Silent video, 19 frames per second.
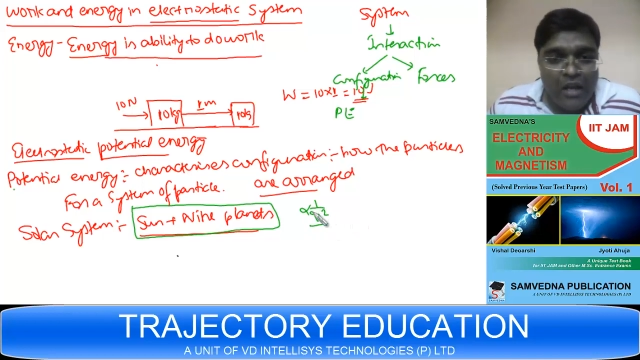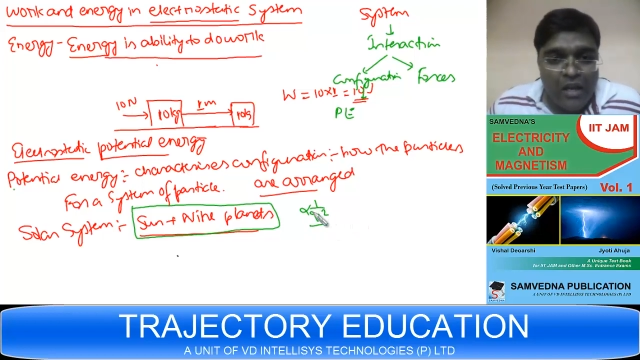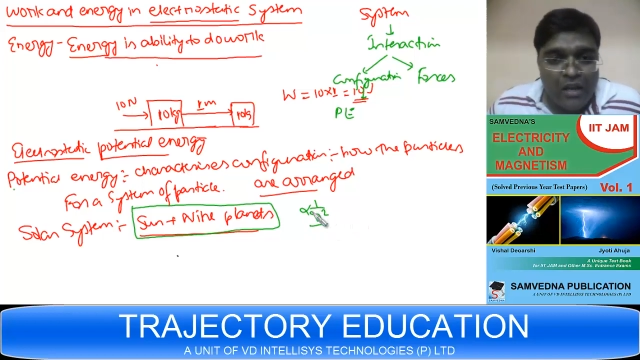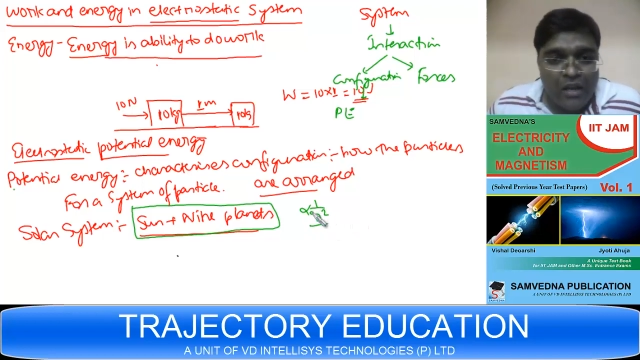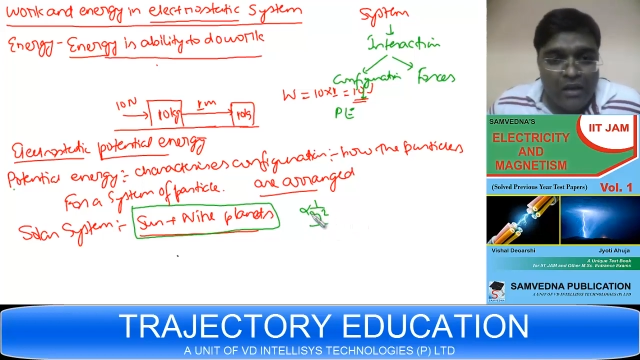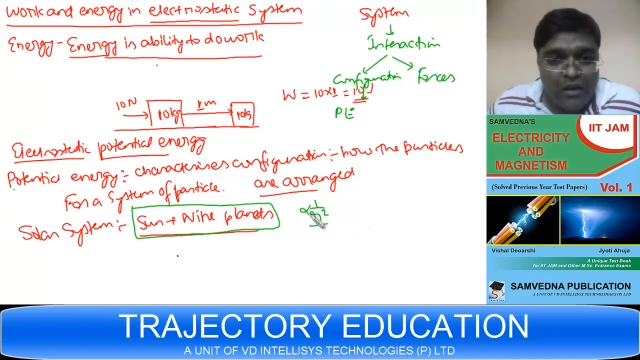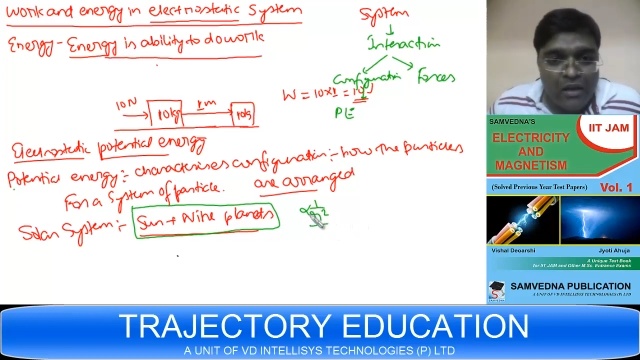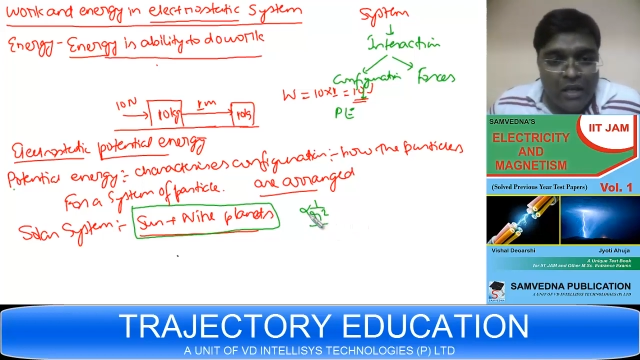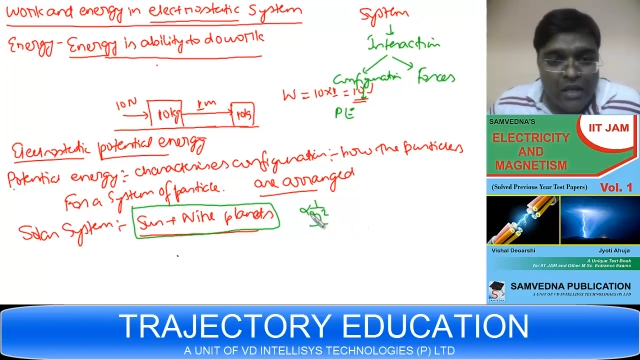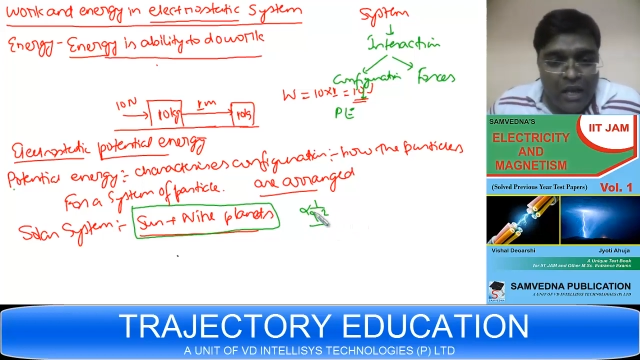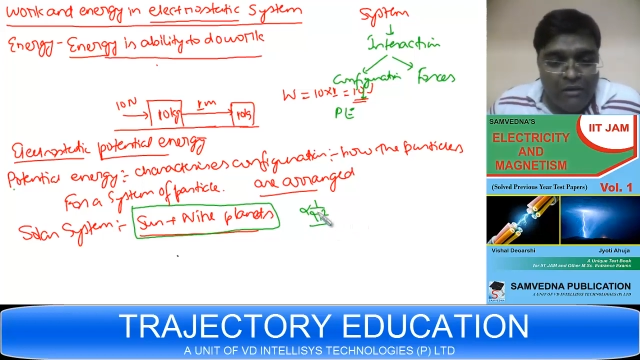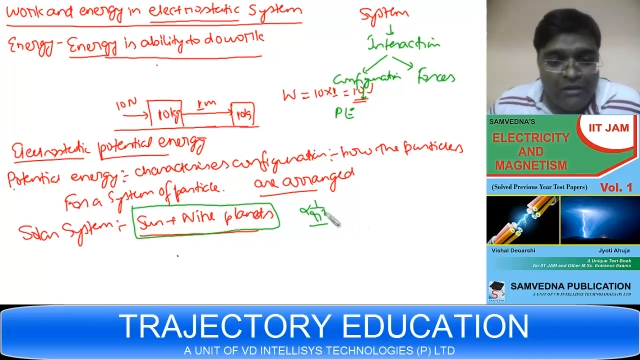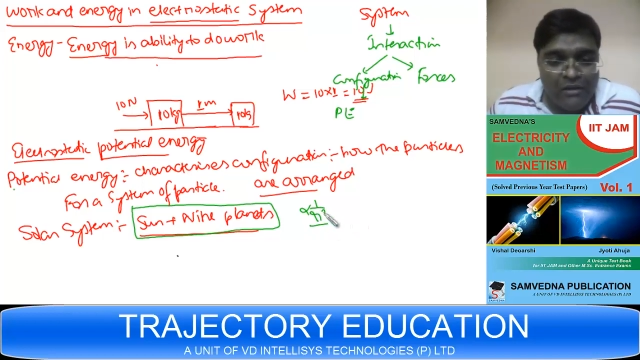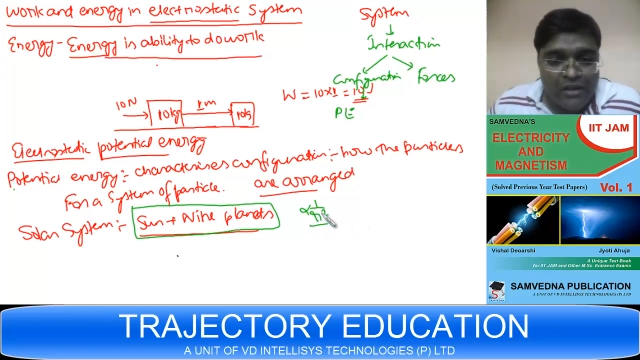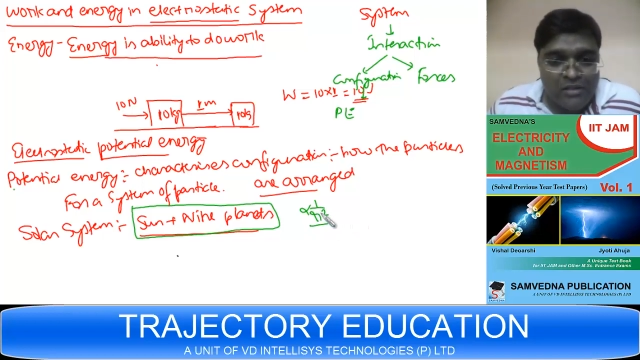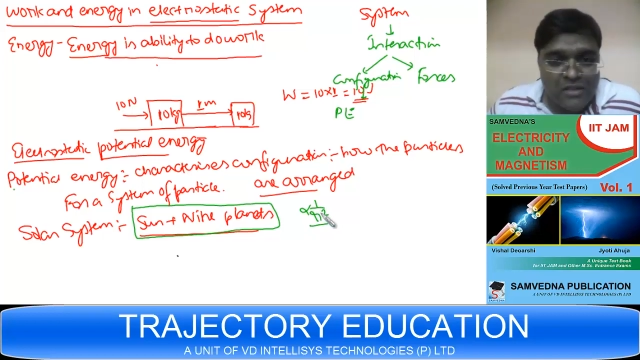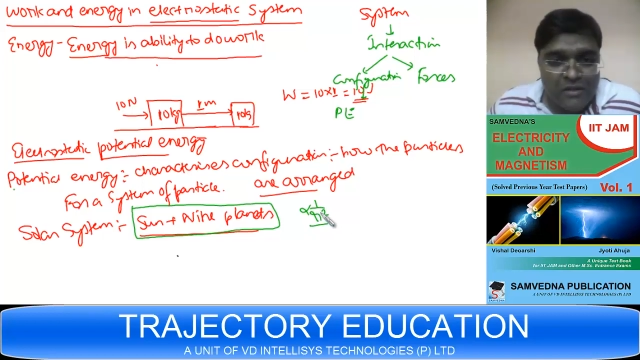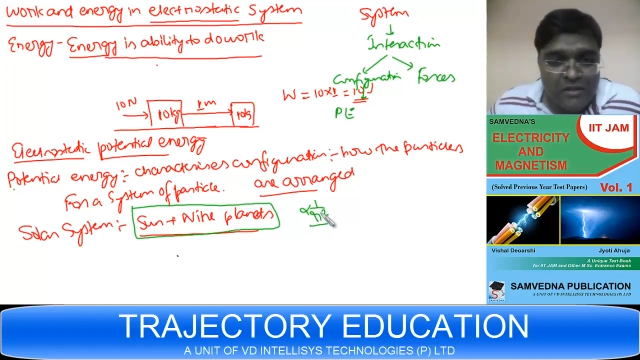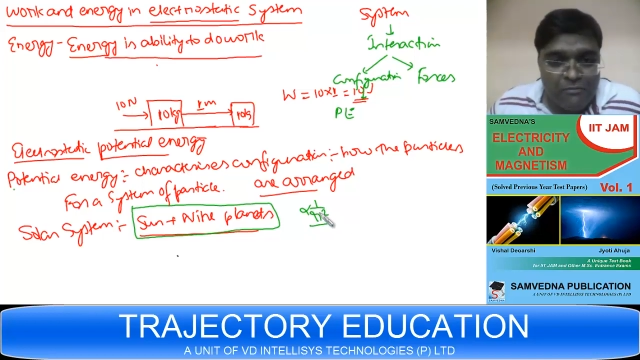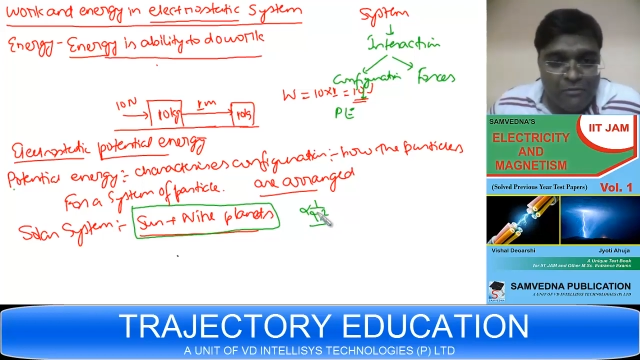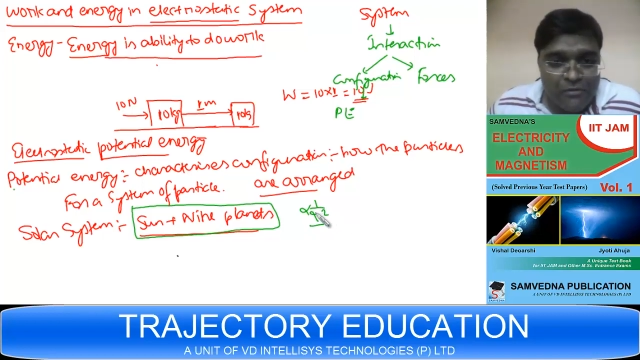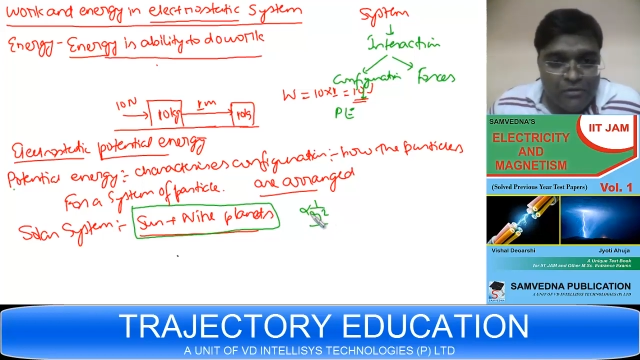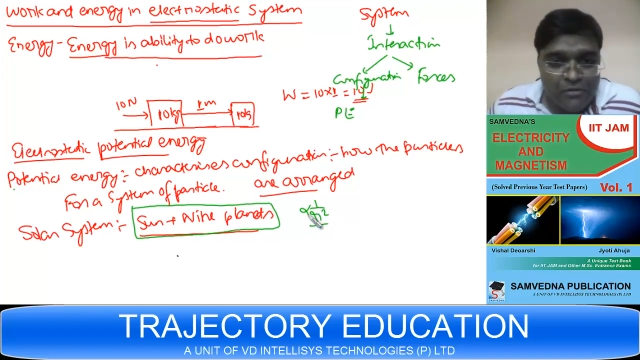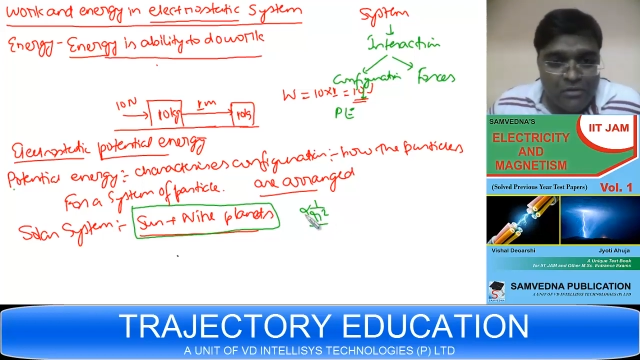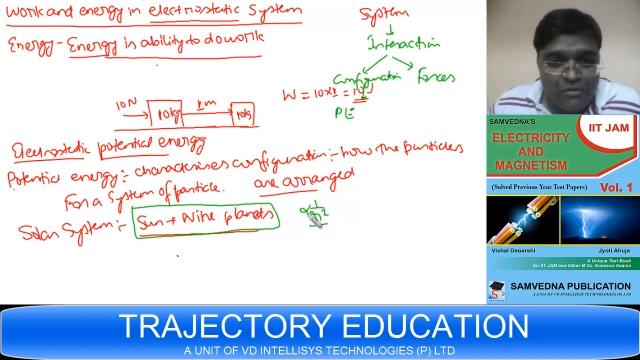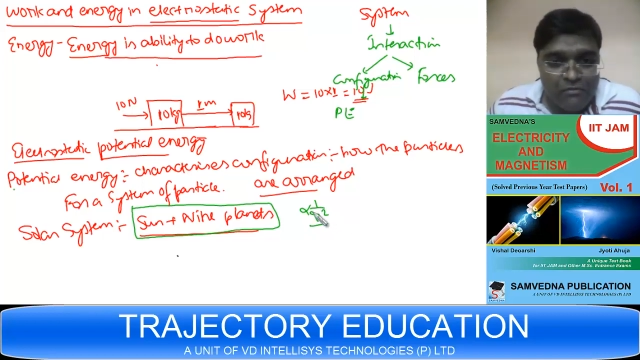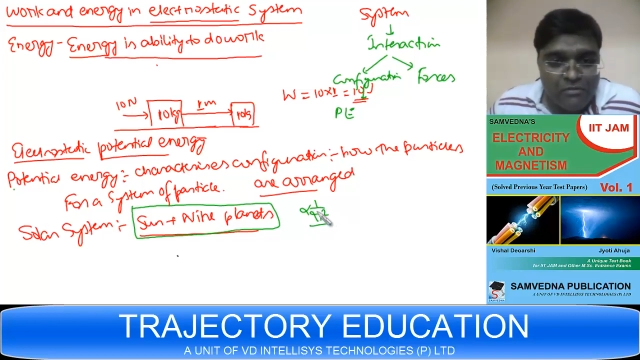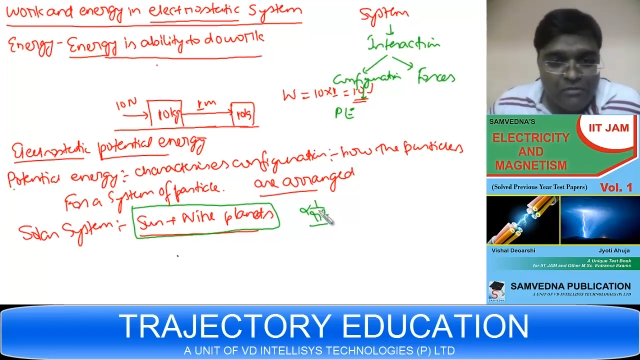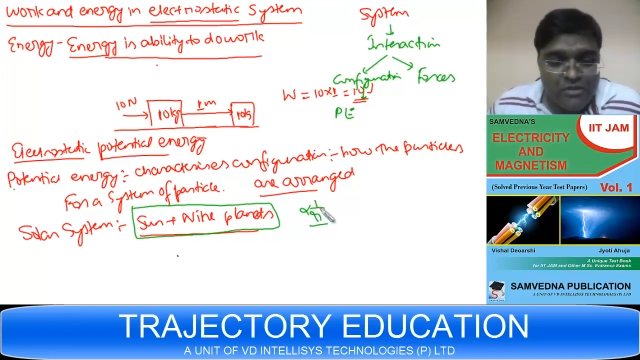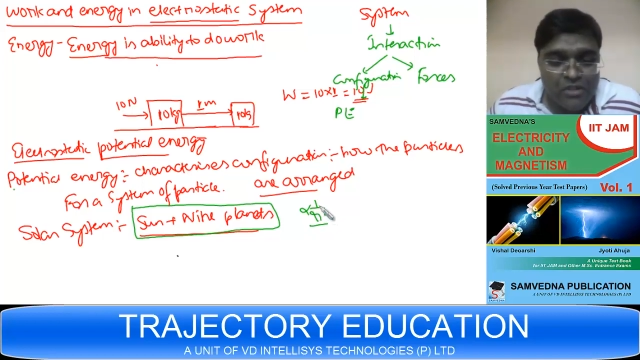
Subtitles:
a gravitational force